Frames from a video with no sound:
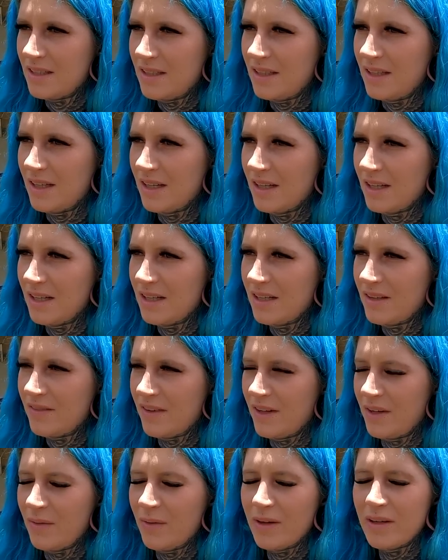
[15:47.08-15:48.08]
Yeah. If
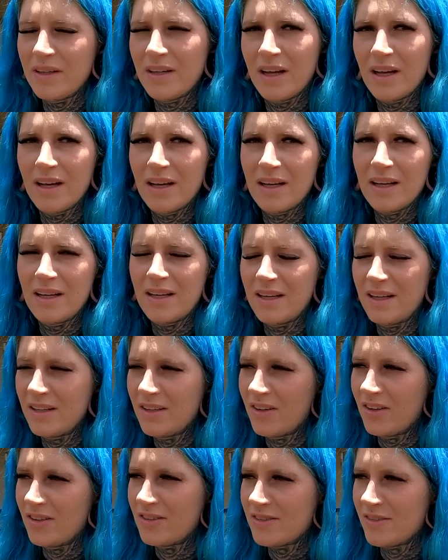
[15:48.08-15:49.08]
anyone
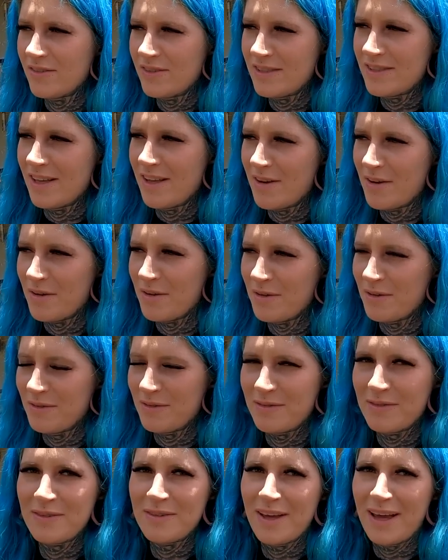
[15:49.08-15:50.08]
knows of a set of
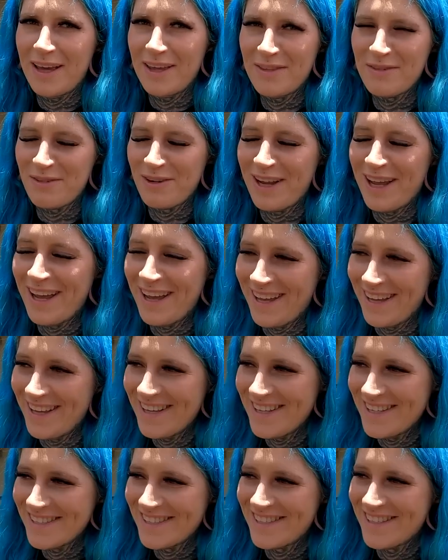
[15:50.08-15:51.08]

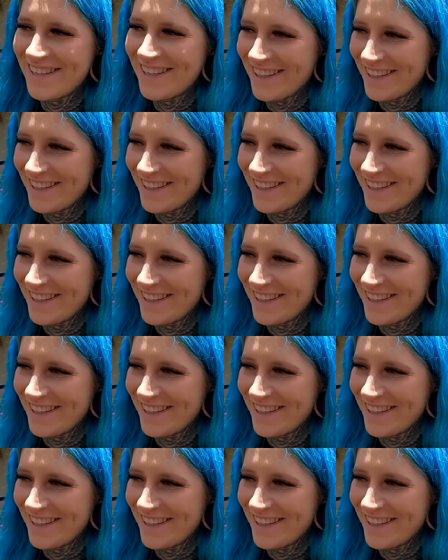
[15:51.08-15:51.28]
A3As.